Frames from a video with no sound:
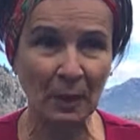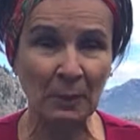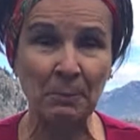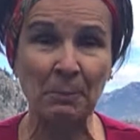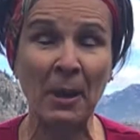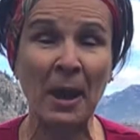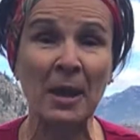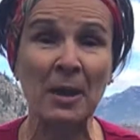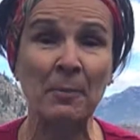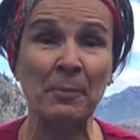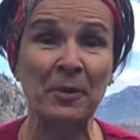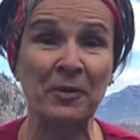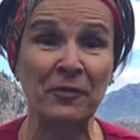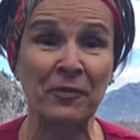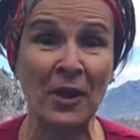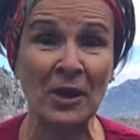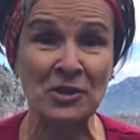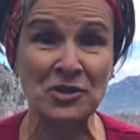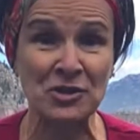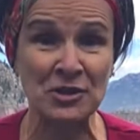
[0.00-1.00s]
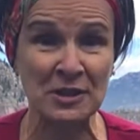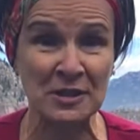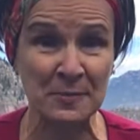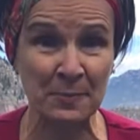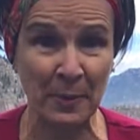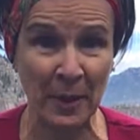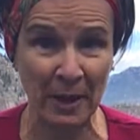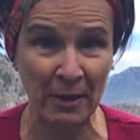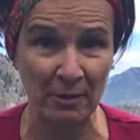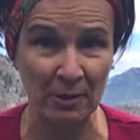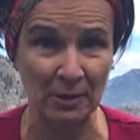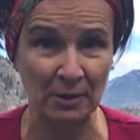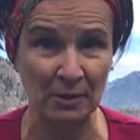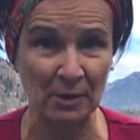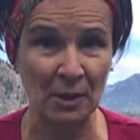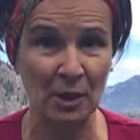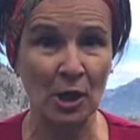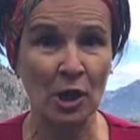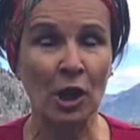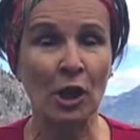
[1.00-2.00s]
by a perfectionist parent
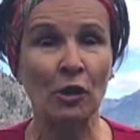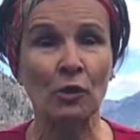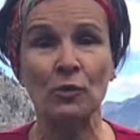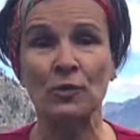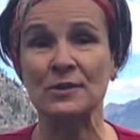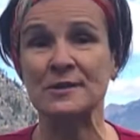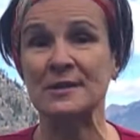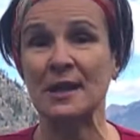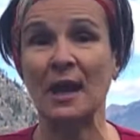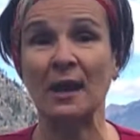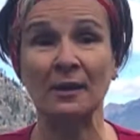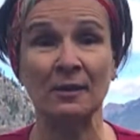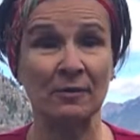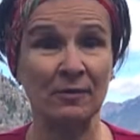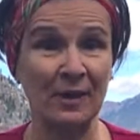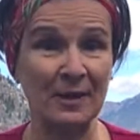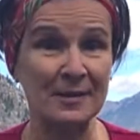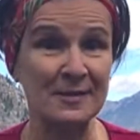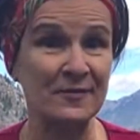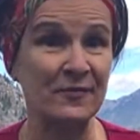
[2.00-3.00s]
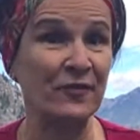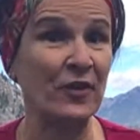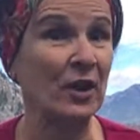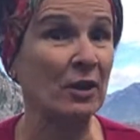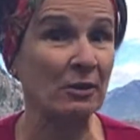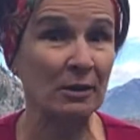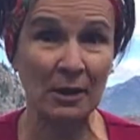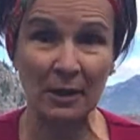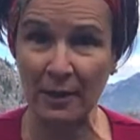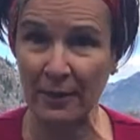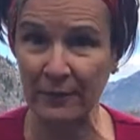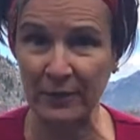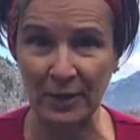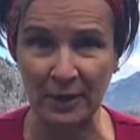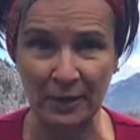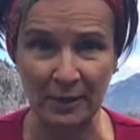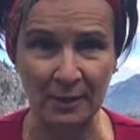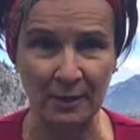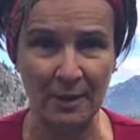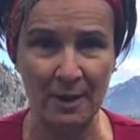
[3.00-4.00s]
who is otherwise very
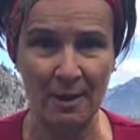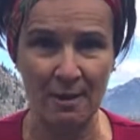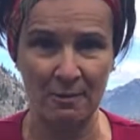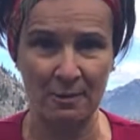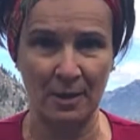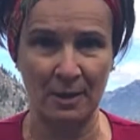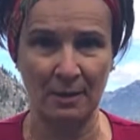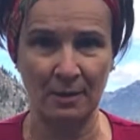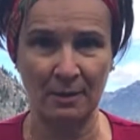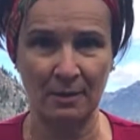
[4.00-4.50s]
loving and caring.